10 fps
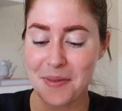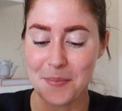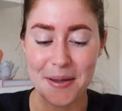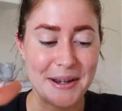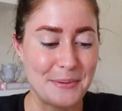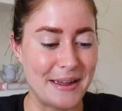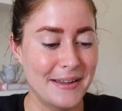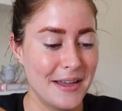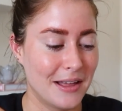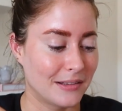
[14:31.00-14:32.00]
But
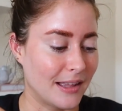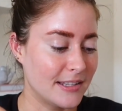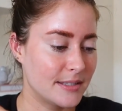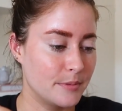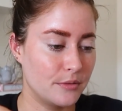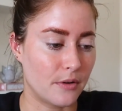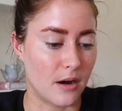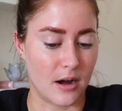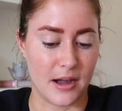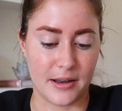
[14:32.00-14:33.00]
anyway, let's move
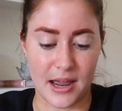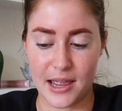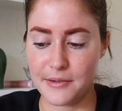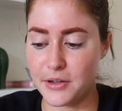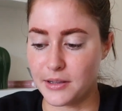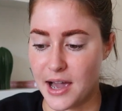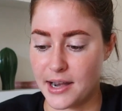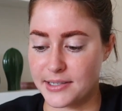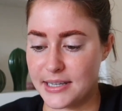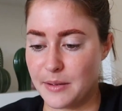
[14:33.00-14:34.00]
on. I have a lot
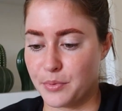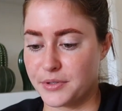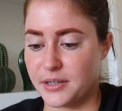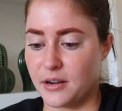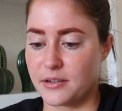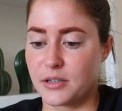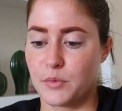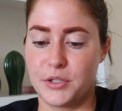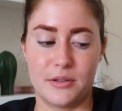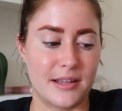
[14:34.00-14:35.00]
of samples here, so
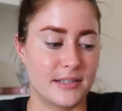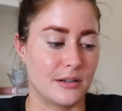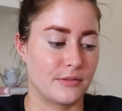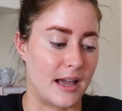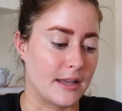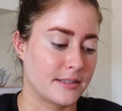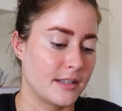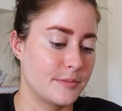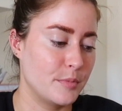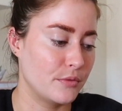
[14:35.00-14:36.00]
we'll do that stuff last.
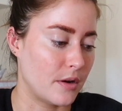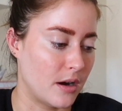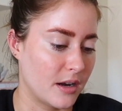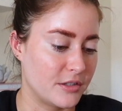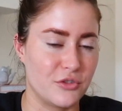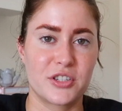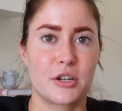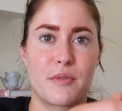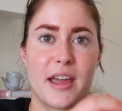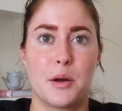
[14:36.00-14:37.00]
Let's move on to just
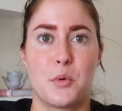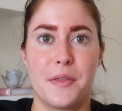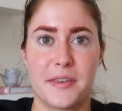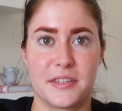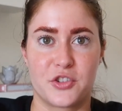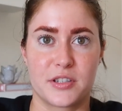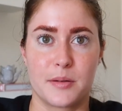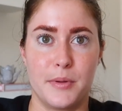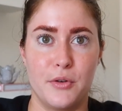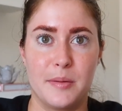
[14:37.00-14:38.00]
a random one. This is just a
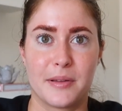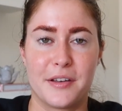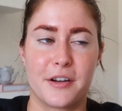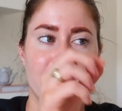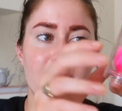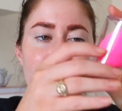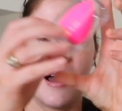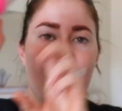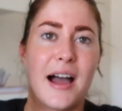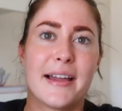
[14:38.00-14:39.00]
beauty blender.
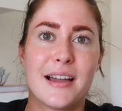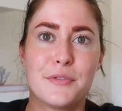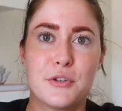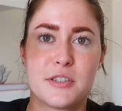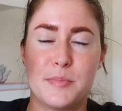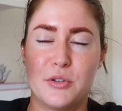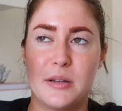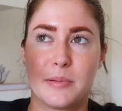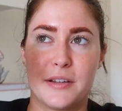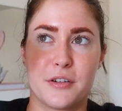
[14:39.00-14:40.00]
I have used
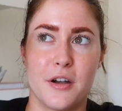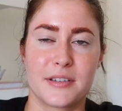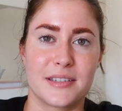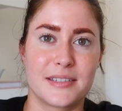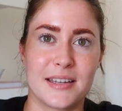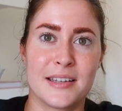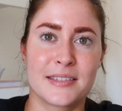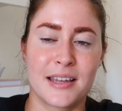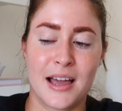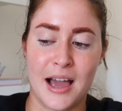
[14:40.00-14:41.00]
beauty blenders
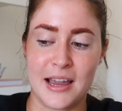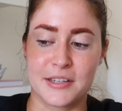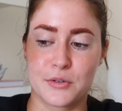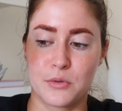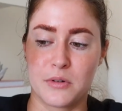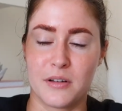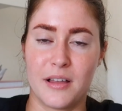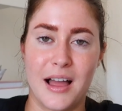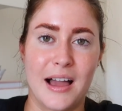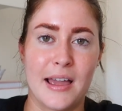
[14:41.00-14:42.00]
since high
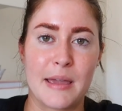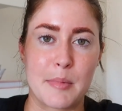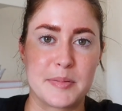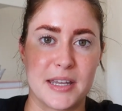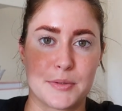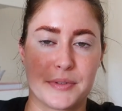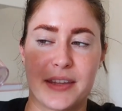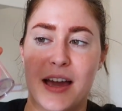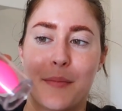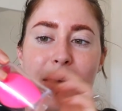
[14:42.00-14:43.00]
school. I am obsessed with
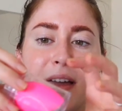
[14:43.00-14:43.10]
them,